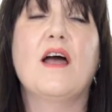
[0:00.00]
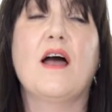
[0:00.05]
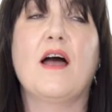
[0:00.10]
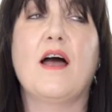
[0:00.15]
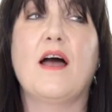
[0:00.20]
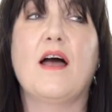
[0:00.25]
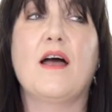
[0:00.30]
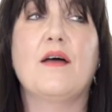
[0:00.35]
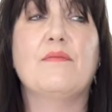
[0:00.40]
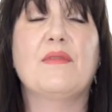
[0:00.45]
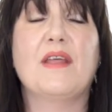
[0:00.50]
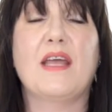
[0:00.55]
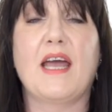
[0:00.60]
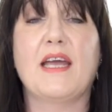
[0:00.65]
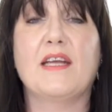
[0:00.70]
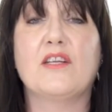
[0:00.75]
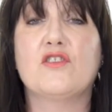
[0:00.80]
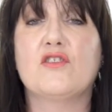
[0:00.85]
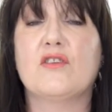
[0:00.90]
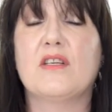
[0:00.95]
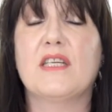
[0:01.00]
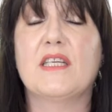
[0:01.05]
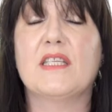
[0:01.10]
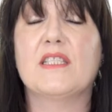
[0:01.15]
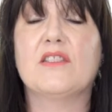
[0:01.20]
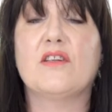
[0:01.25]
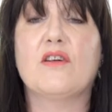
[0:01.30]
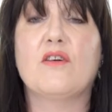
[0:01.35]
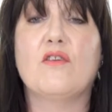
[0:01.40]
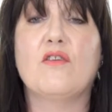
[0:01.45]
The Angel
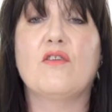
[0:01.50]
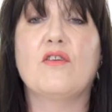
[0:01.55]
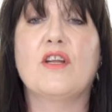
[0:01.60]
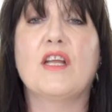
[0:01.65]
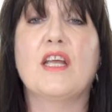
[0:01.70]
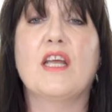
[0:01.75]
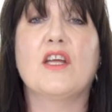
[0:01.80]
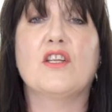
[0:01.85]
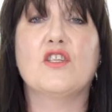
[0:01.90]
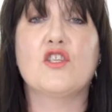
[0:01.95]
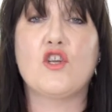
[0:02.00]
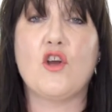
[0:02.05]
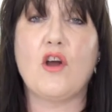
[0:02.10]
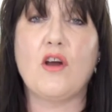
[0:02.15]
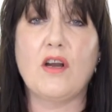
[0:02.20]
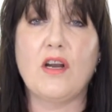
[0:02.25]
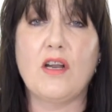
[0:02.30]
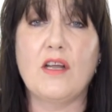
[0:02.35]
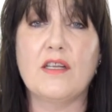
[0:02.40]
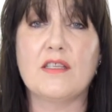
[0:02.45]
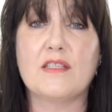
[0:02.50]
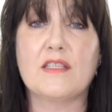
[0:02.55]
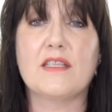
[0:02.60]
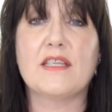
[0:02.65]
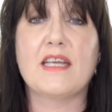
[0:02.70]
is honey and chocolate.